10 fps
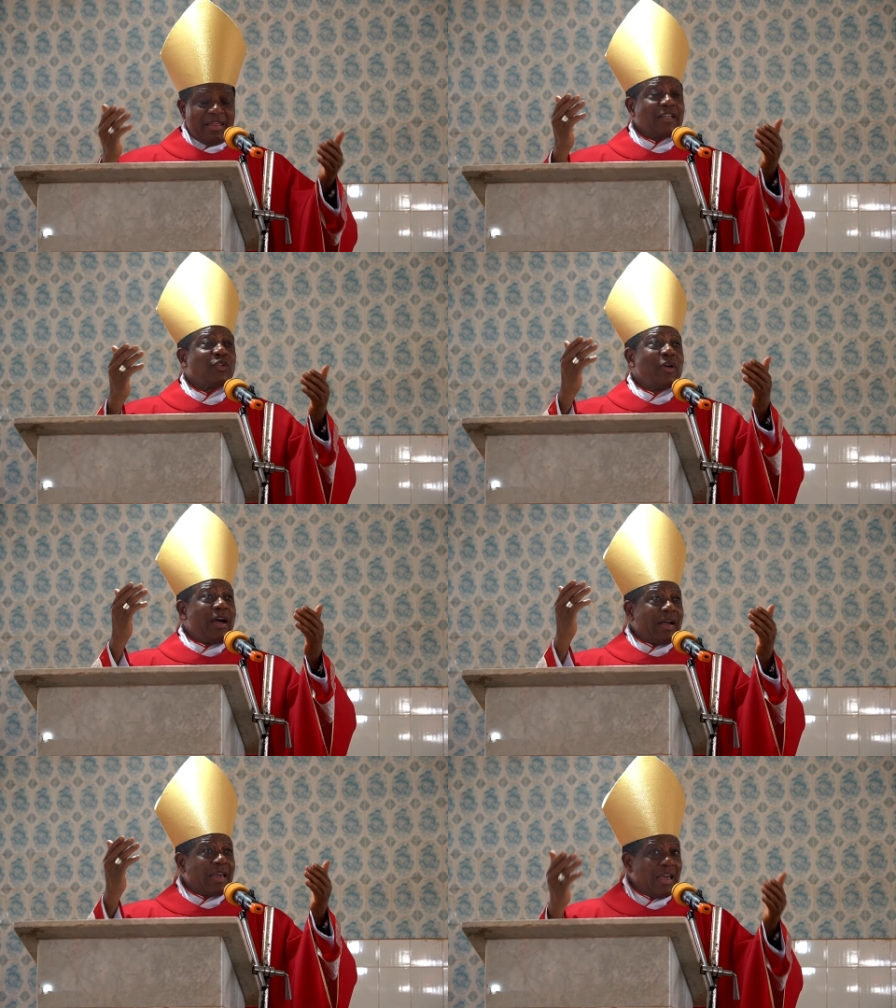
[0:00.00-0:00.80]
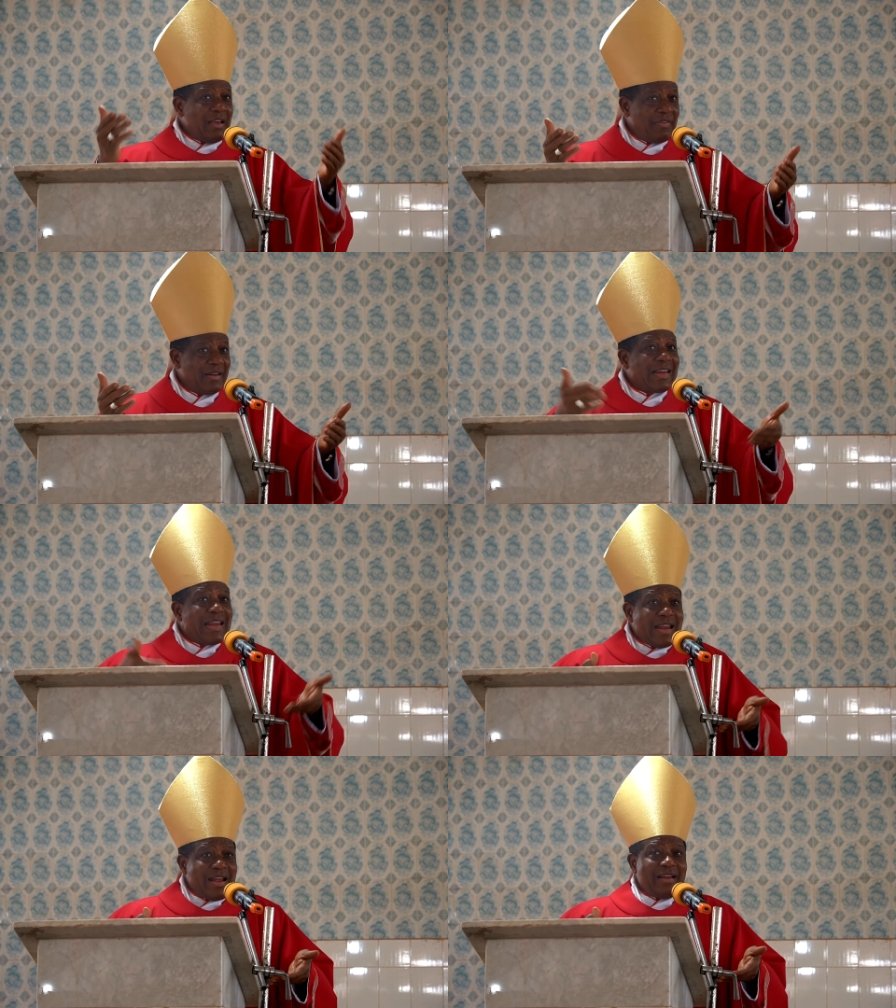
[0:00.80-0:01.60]
that you are given
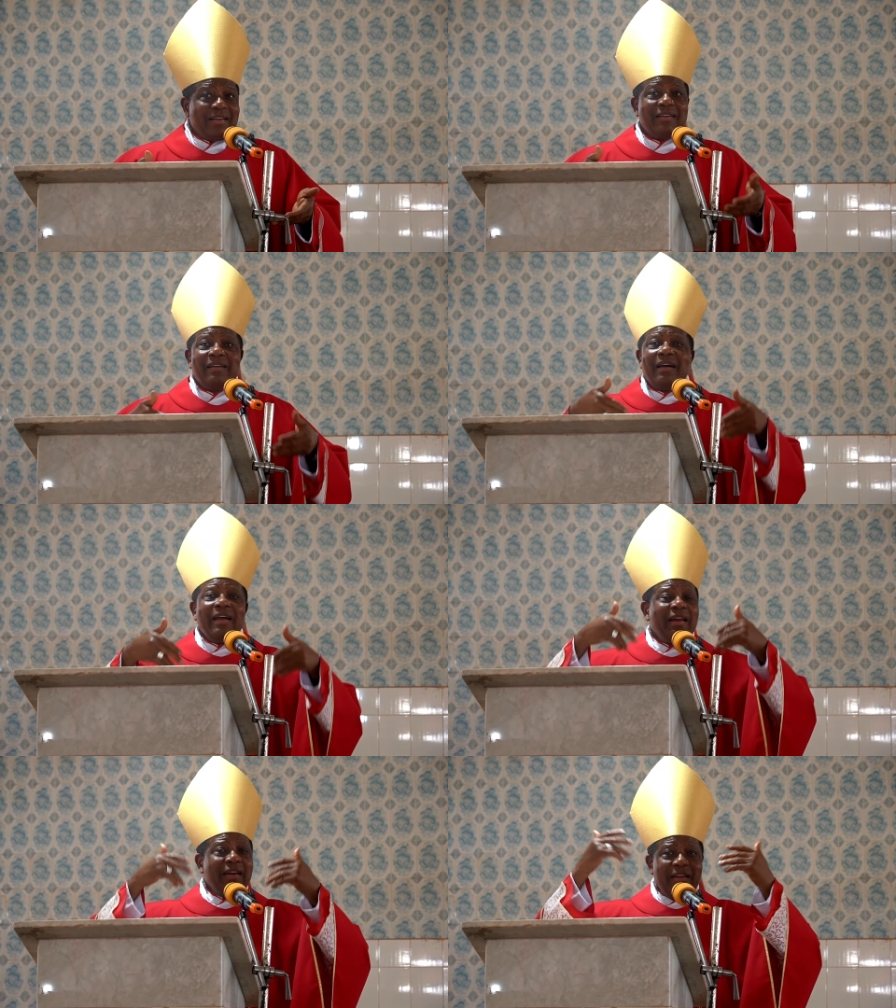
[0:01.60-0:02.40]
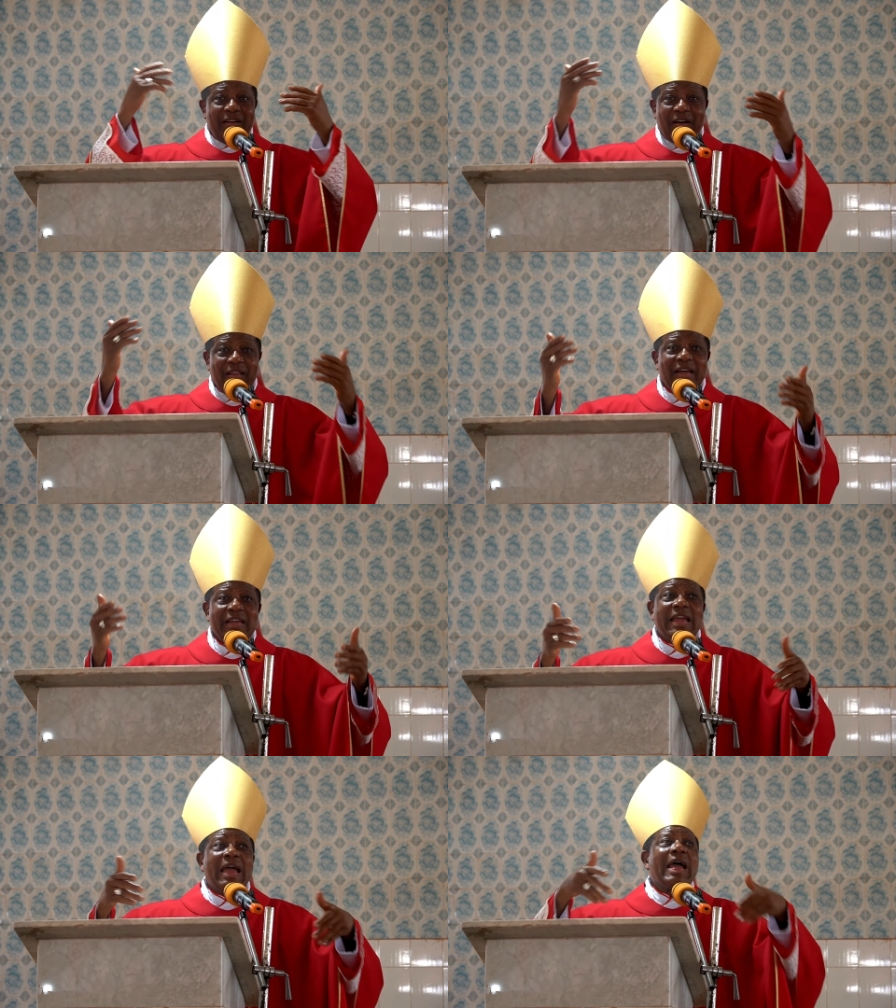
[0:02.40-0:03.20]
here in the other
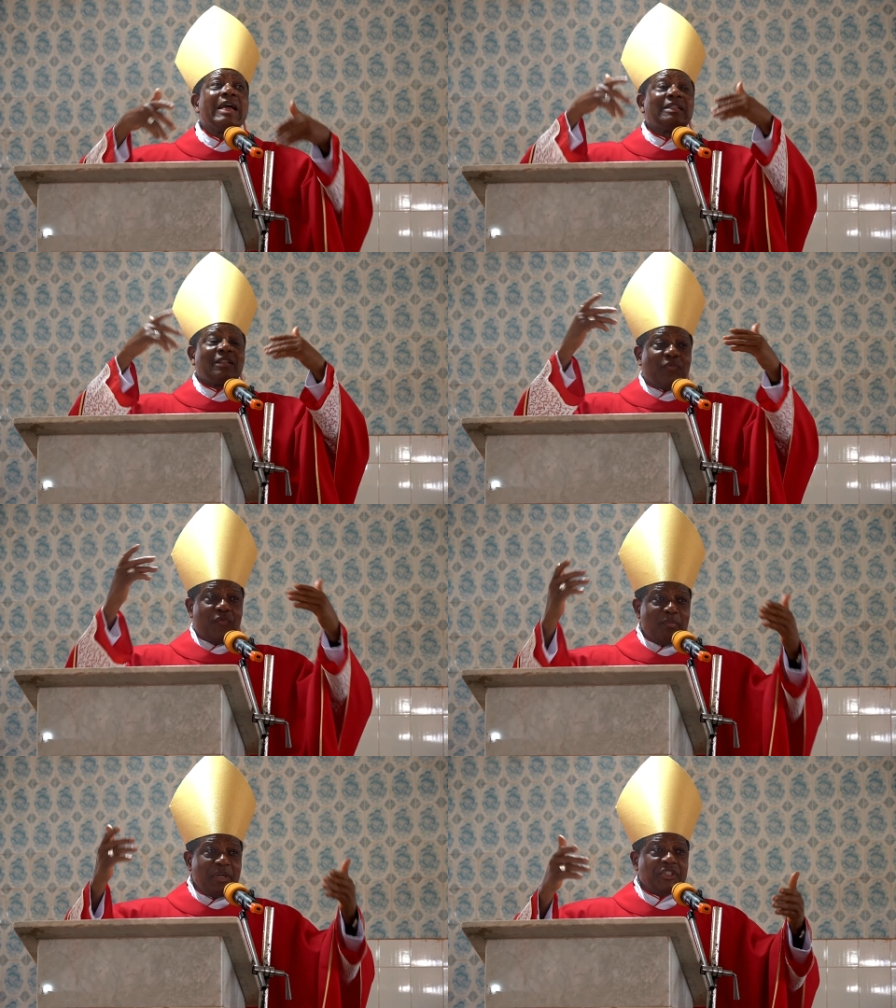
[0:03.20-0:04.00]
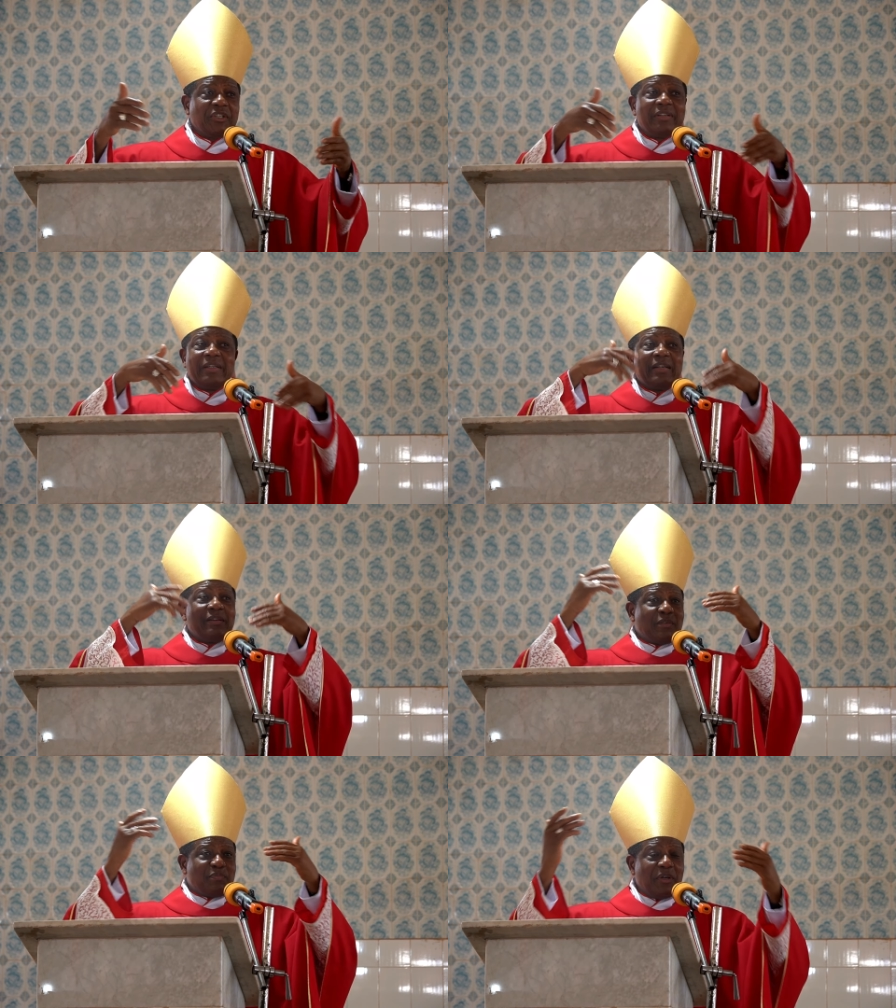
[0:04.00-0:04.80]
years of formation in
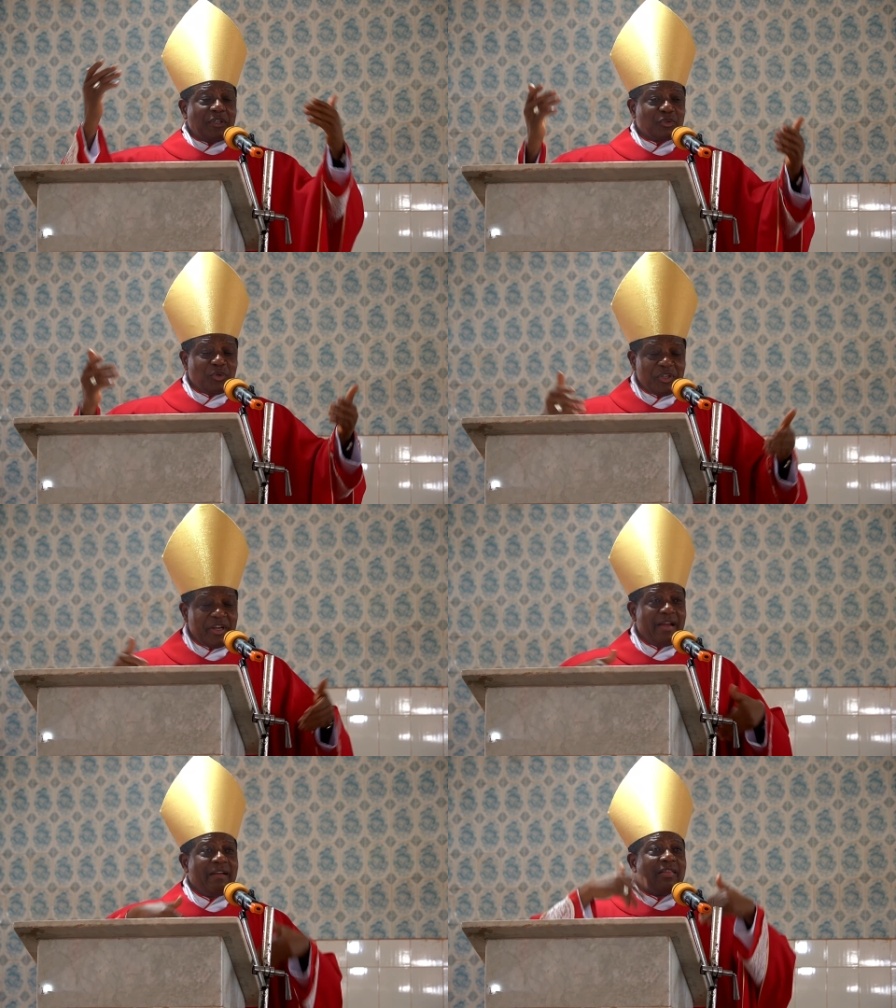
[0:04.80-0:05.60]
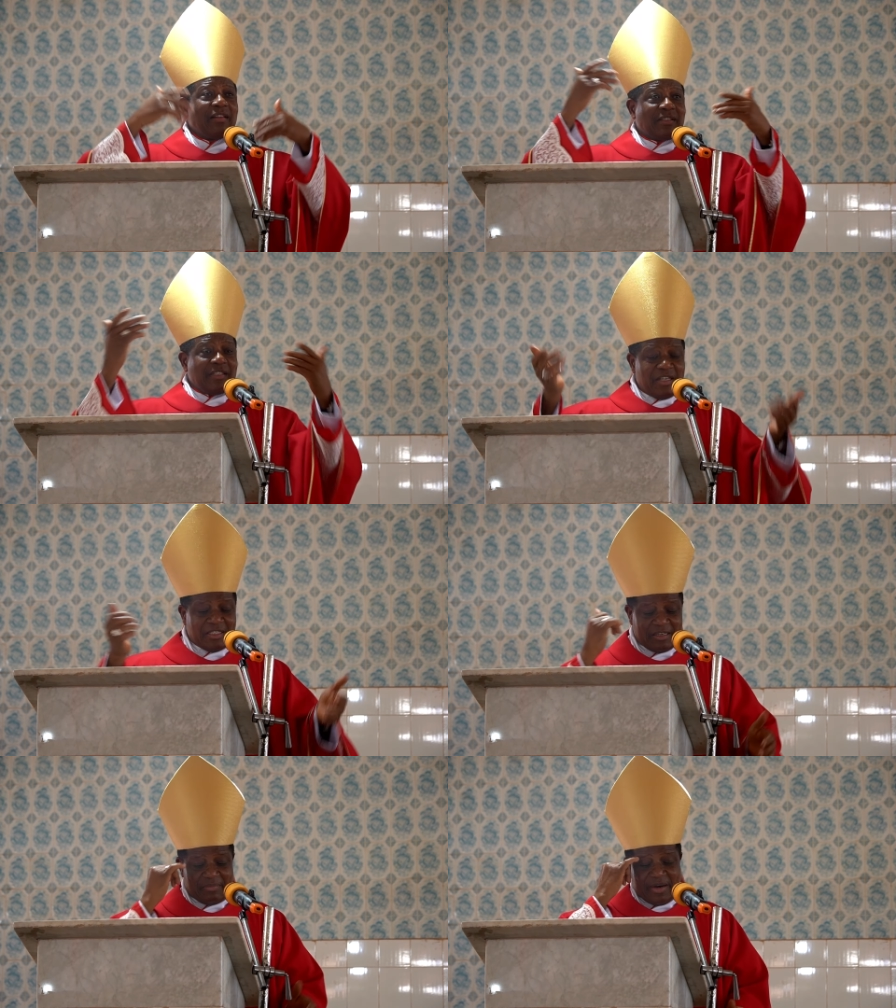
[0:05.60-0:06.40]
the spiritual year in the
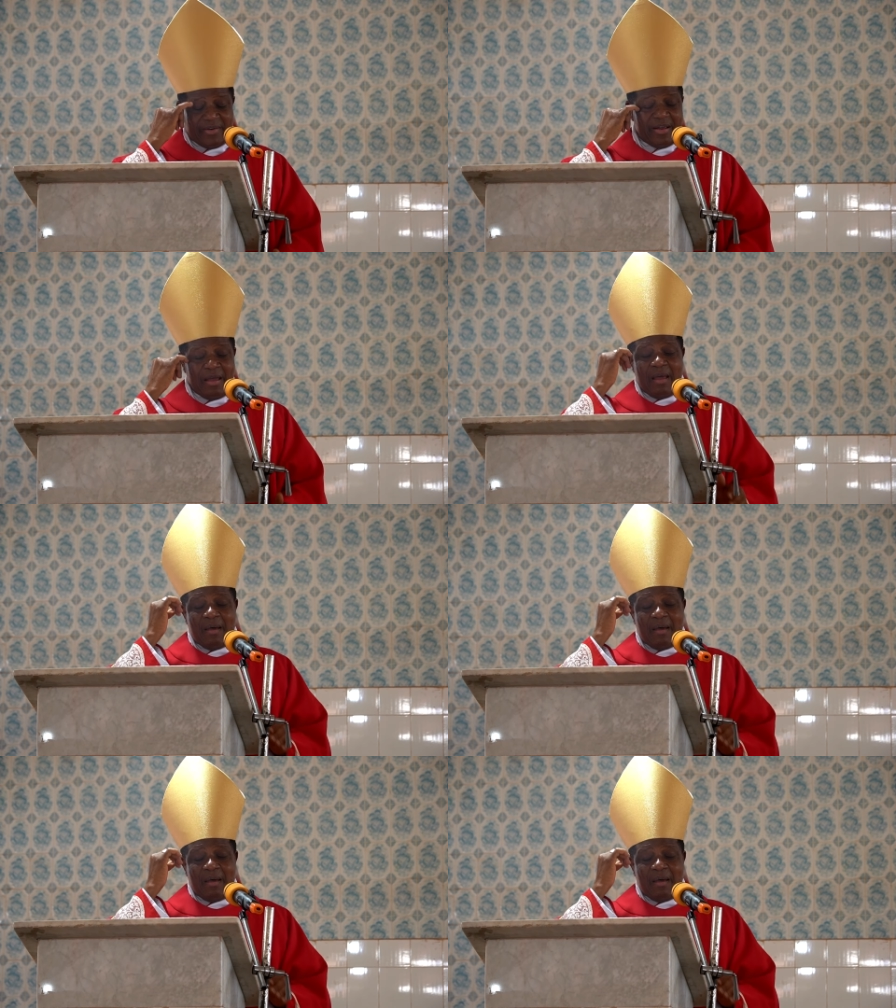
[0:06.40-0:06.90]
senior seminary,